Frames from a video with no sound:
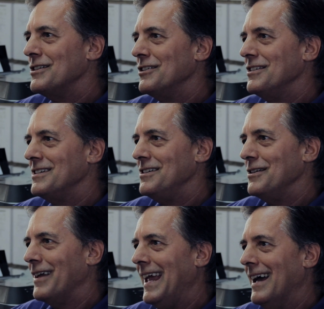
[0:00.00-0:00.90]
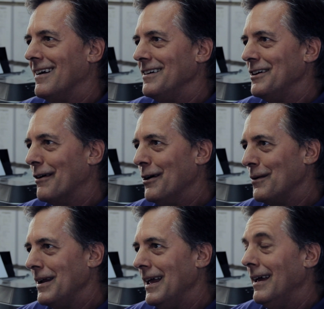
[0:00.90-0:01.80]
searches as you can on your
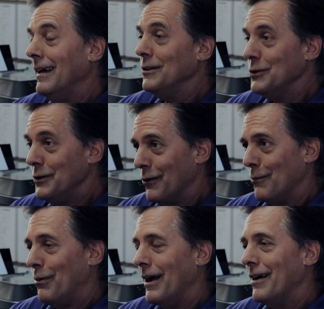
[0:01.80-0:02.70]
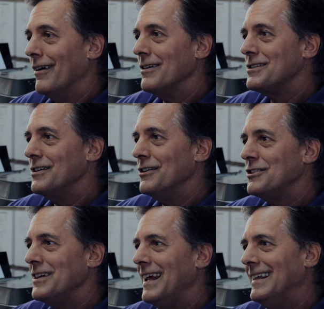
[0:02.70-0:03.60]
own. Do your own prior art
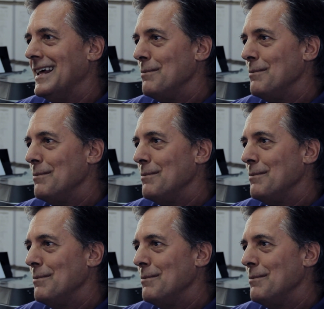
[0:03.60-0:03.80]
search, and